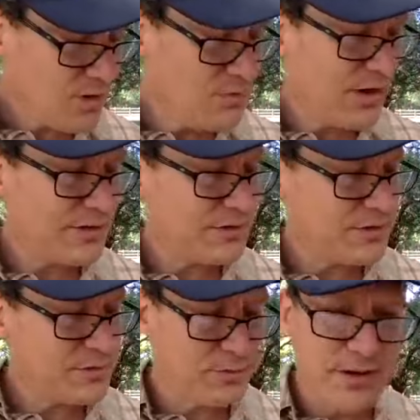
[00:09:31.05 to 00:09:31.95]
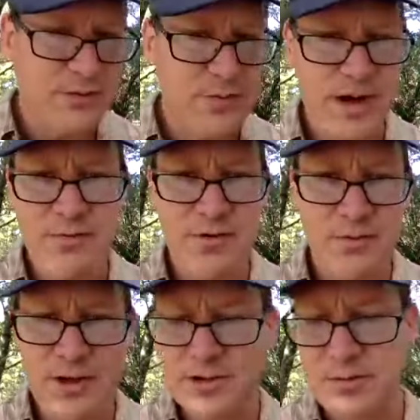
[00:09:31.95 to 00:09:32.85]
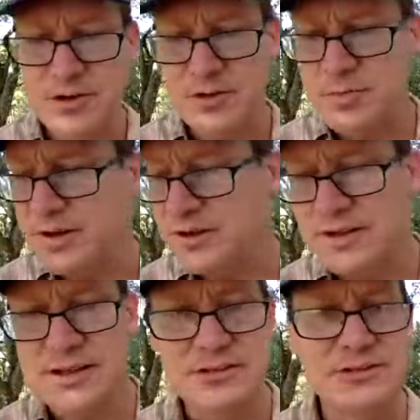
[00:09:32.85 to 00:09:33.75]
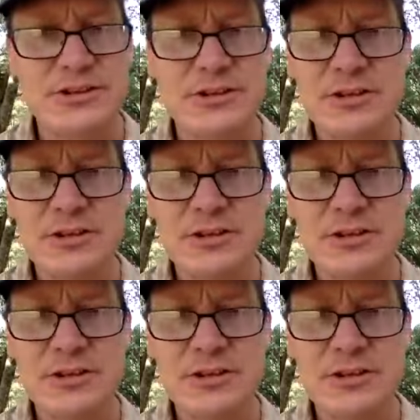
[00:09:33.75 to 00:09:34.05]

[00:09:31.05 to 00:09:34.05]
You might spin whatever specimen you're spinning down. So,